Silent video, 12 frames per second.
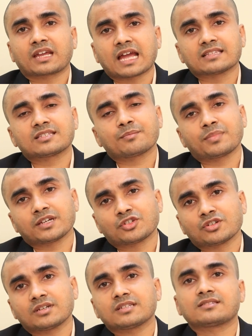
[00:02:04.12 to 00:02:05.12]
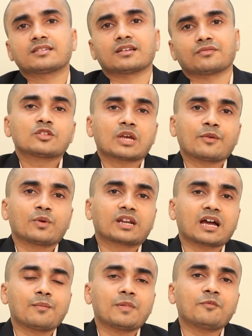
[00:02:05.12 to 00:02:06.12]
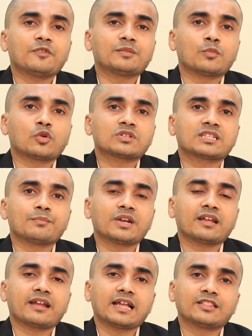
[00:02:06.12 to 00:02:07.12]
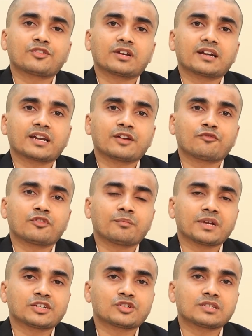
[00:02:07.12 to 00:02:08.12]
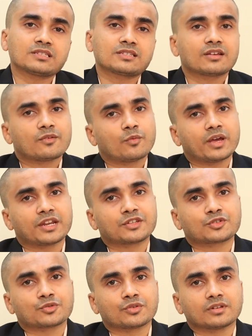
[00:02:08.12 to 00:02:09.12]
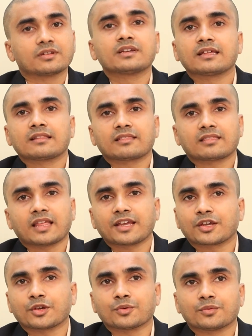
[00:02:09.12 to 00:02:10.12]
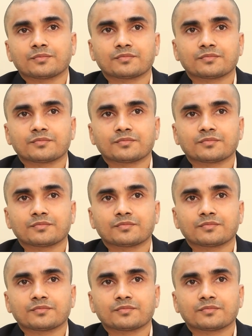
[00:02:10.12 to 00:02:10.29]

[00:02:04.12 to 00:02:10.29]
a cancer patient itself. So I would come up with more similar health related informations very soon. Thank you.